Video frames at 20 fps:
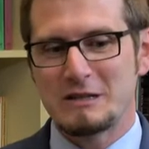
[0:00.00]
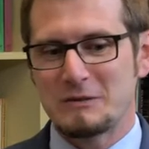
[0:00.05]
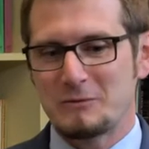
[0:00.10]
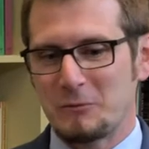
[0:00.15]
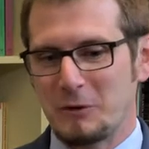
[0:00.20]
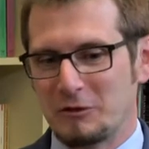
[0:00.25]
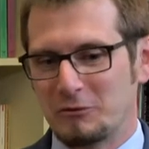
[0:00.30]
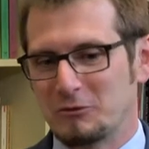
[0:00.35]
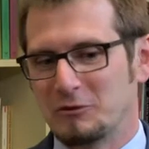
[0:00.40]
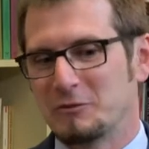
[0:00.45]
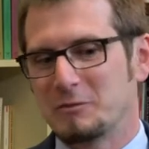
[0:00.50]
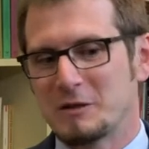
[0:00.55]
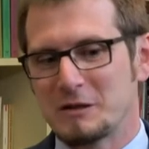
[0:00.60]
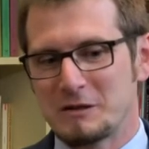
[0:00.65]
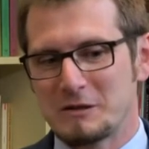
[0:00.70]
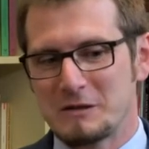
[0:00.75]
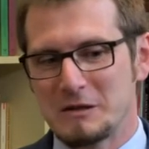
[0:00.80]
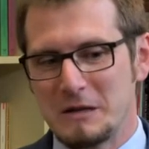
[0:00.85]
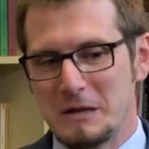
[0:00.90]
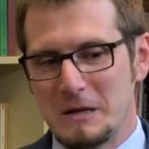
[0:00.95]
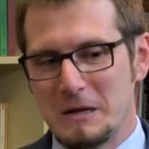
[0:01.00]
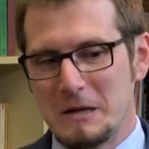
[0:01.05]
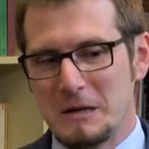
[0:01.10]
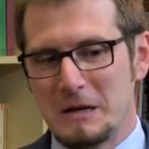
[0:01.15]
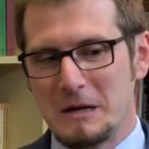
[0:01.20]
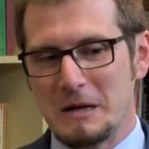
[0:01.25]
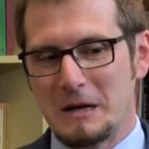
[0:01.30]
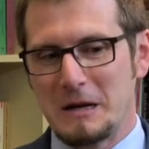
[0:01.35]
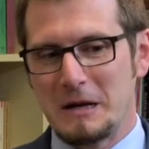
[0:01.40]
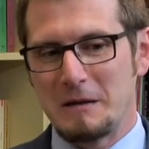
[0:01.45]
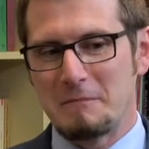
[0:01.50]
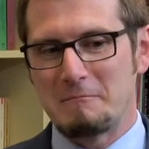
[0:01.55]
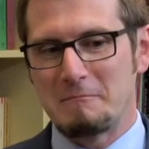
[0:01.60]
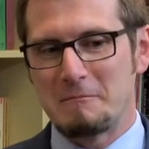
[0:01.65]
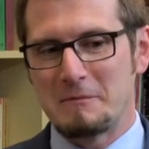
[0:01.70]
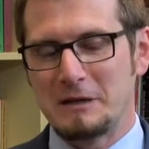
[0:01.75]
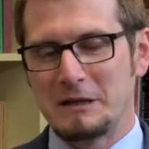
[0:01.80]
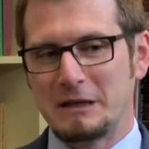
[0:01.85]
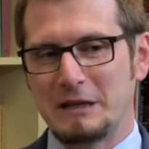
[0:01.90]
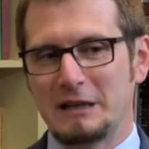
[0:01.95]
is what Rubens
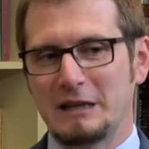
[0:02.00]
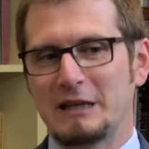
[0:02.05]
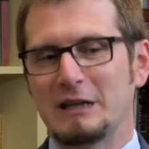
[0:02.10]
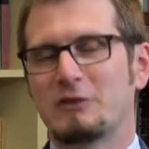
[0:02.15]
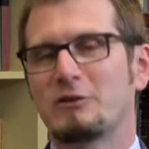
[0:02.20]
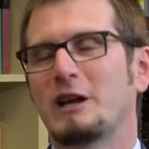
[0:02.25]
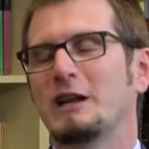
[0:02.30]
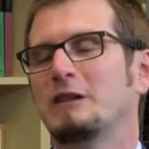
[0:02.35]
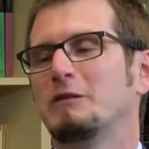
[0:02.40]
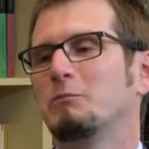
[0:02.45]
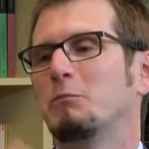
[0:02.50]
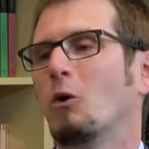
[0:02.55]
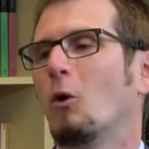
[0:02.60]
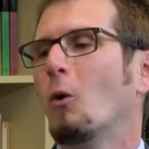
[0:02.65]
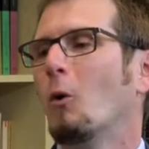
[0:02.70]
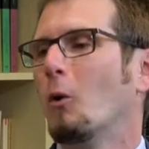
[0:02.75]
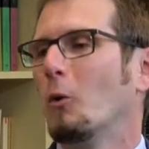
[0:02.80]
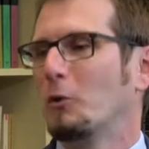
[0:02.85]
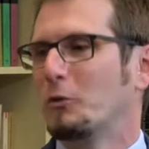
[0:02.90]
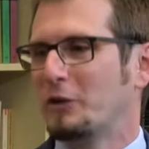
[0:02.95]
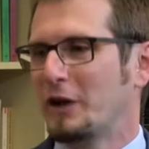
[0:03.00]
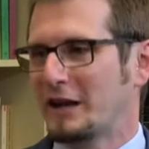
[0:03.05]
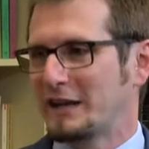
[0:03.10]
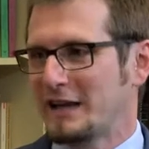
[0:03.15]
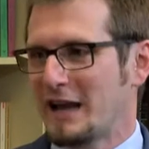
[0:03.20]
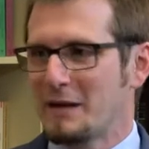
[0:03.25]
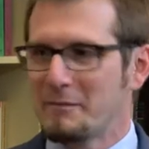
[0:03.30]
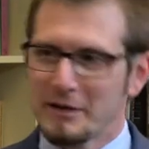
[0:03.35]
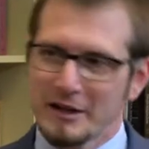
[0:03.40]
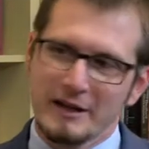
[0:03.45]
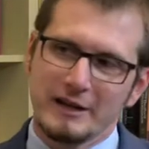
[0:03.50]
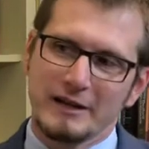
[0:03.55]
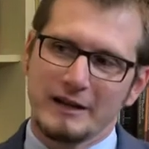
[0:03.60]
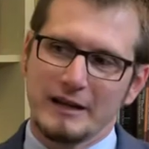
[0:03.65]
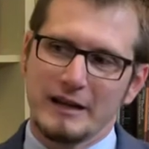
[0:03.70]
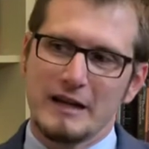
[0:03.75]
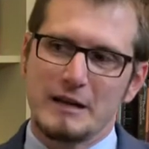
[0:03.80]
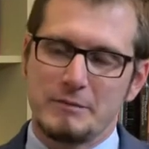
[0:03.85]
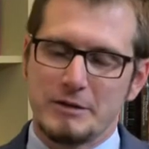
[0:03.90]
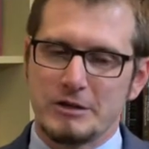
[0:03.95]
he created: bold, dynamic
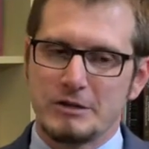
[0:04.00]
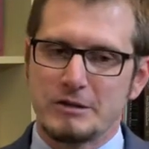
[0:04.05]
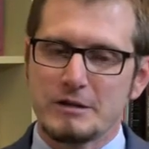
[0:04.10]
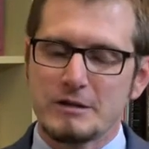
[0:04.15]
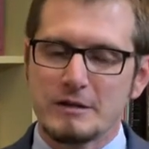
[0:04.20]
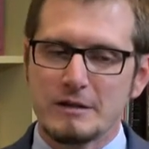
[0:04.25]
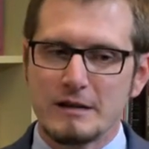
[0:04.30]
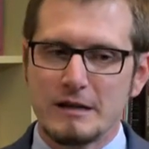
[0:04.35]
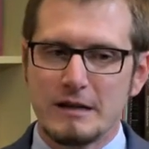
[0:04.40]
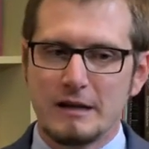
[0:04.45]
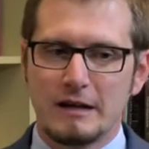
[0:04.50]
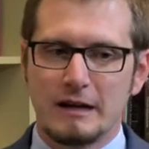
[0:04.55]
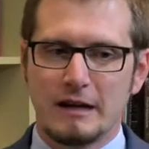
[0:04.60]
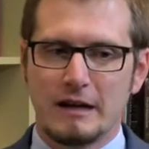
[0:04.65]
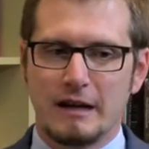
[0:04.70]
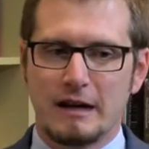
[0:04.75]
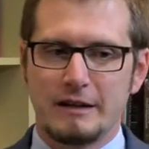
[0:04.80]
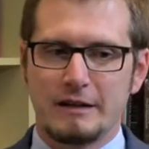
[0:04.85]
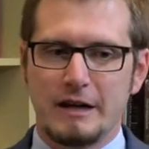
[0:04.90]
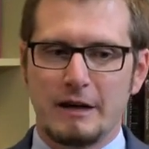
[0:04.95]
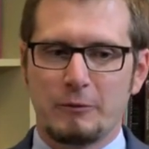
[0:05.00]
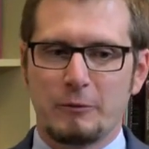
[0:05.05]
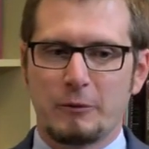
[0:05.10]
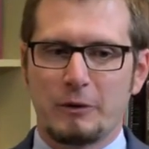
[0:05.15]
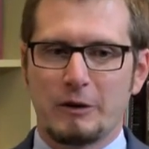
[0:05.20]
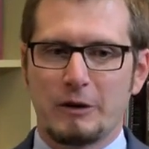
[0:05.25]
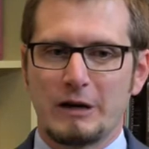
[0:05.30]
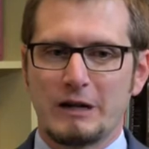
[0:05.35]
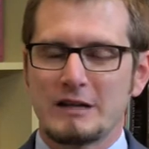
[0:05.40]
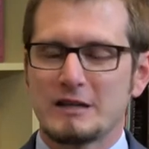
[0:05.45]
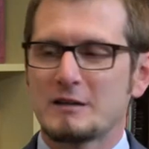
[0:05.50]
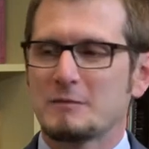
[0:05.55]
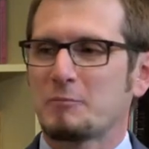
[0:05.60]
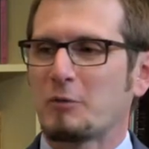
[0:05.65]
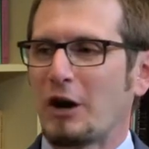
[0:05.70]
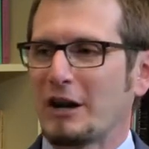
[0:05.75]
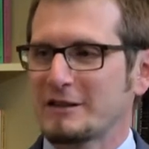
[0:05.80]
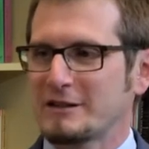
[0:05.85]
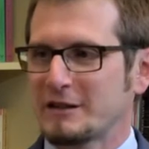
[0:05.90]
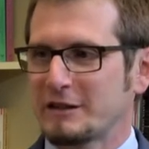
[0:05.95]
images that were
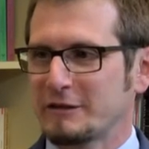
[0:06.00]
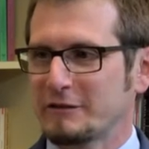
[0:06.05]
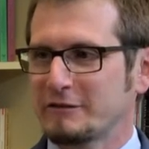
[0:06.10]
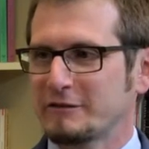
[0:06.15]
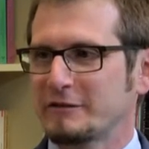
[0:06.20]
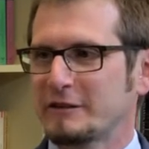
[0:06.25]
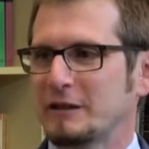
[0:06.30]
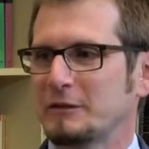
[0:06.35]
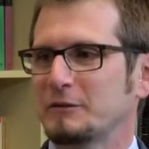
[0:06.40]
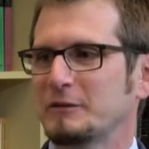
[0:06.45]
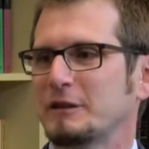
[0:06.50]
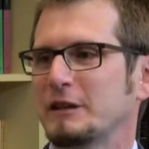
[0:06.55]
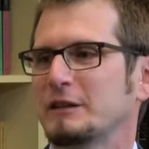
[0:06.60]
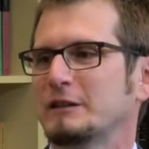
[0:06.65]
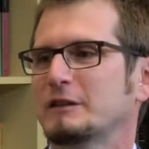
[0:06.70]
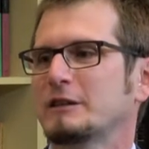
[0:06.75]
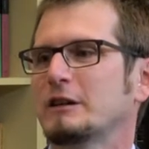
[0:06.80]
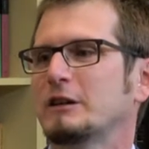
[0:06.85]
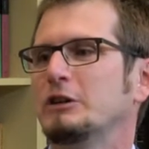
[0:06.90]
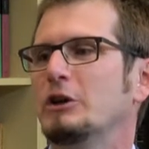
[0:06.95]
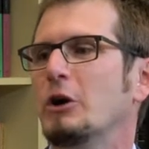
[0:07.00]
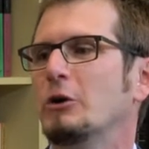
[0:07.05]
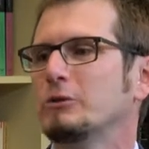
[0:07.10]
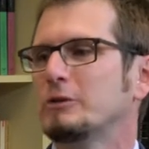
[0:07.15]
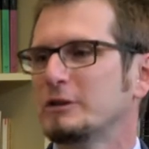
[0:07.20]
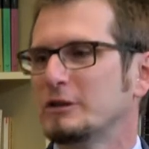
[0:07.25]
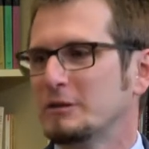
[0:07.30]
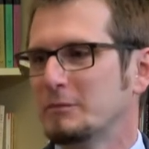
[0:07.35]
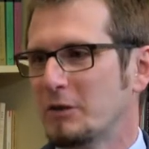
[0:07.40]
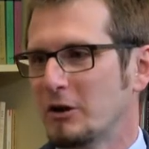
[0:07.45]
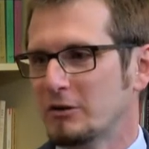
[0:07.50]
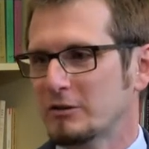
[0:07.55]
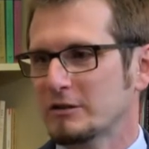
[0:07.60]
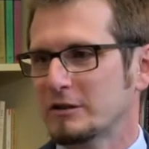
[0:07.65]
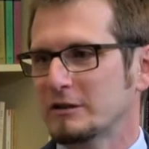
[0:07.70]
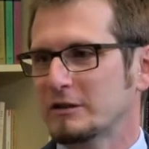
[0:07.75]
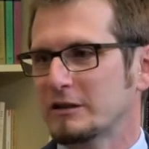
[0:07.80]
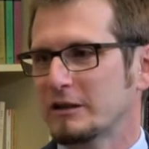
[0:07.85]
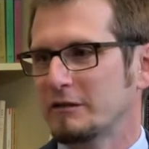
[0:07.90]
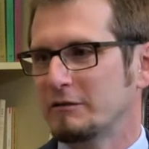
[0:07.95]
expressive, that connoted
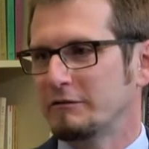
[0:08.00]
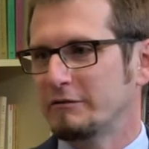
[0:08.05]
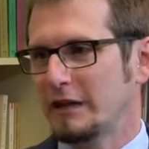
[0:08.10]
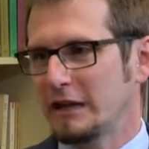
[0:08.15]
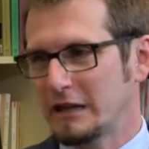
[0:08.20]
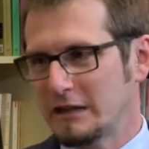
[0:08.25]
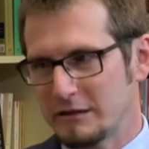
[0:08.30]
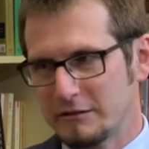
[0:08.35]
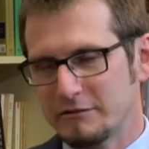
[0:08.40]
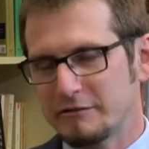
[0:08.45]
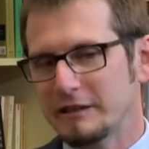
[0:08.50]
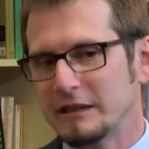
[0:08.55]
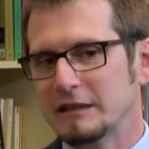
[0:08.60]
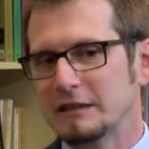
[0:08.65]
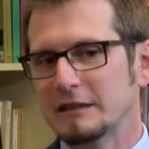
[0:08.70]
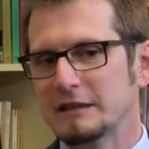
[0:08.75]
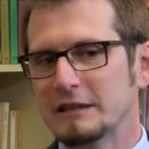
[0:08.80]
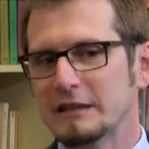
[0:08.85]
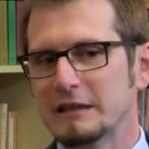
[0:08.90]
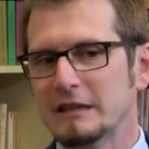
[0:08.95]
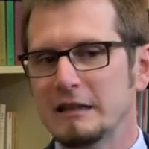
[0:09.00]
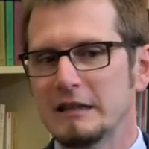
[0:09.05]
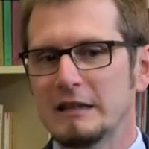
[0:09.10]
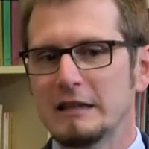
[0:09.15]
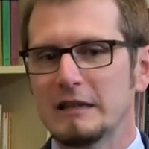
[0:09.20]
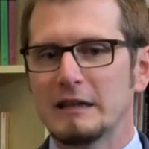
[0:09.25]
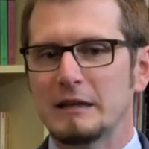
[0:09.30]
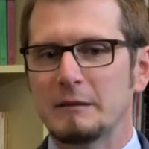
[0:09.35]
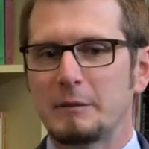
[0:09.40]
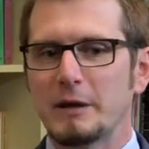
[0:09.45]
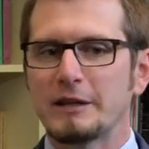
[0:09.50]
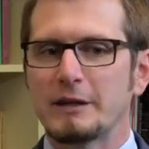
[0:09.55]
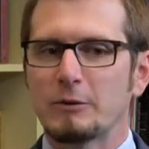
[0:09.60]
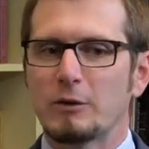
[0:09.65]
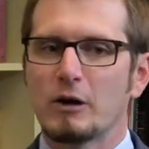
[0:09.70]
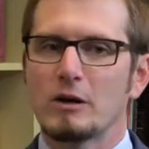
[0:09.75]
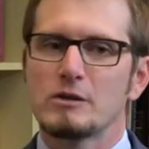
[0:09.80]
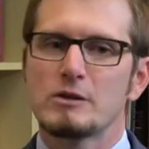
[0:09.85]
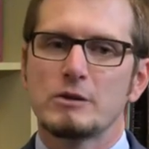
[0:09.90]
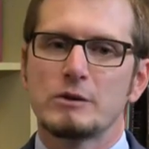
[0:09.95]
emotion, conveyed feeling, but they
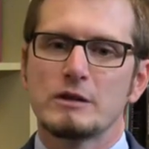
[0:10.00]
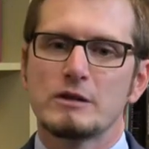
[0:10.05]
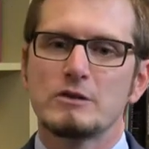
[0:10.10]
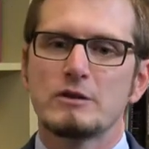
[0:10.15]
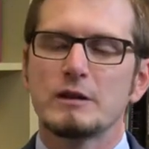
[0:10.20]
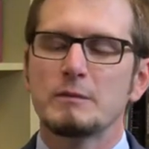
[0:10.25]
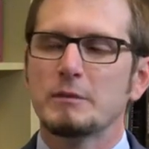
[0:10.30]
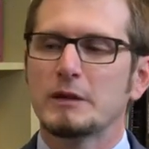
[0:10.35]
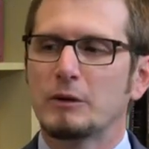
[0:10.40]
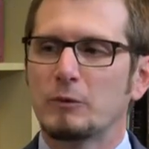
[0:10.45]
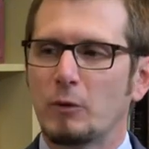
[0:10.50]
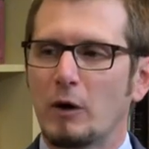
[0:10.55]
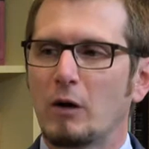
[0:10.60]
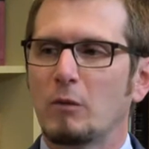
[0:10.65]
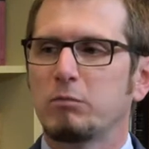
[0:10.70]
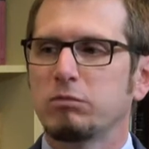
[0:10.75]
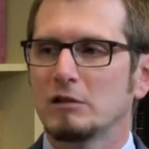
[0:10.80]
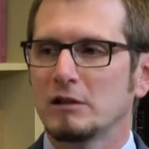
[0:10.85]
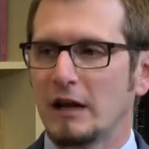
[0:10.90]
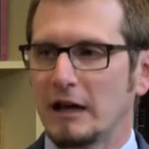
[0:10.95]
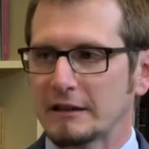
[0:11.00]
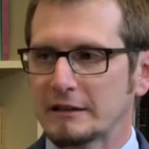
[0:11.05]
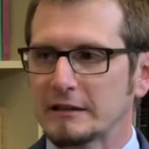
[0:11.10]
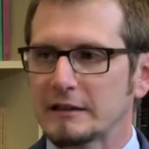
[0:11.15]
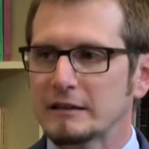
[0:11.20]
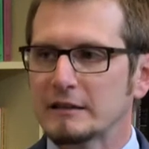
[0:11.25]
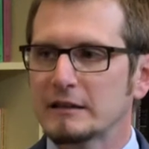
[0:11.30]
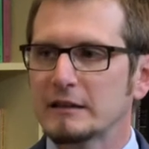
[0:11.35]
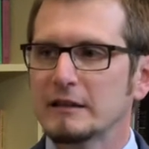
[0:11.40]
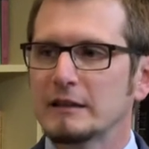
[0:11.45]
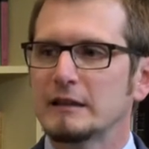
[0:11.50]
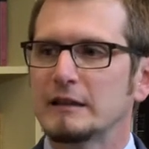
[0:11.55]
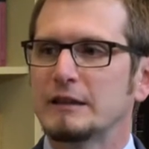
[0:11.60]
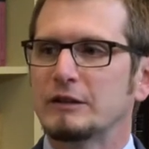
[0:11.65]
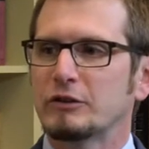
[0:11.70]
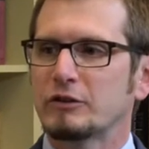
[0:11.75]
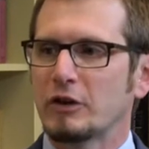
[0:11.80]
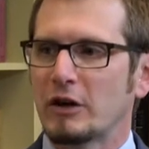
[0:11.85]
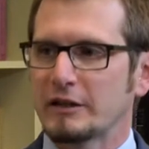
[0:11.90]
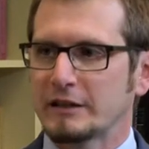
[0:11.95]
were also extremely well plotted
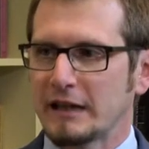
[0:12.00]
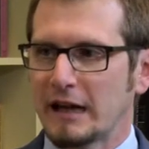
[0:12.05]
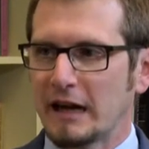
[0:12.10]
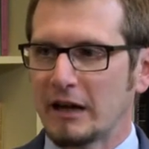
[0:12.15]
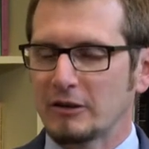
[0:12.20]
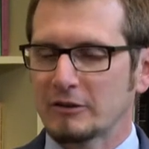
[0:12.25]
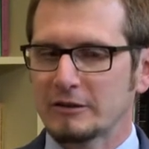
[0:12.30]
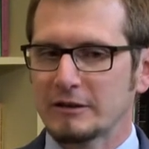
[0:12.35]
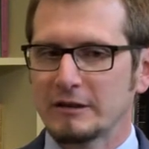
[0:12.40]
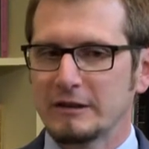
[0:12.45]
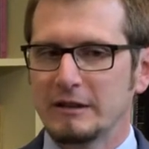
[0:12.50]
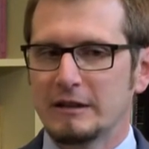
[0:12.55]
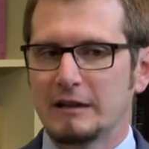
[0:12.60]
and thought out.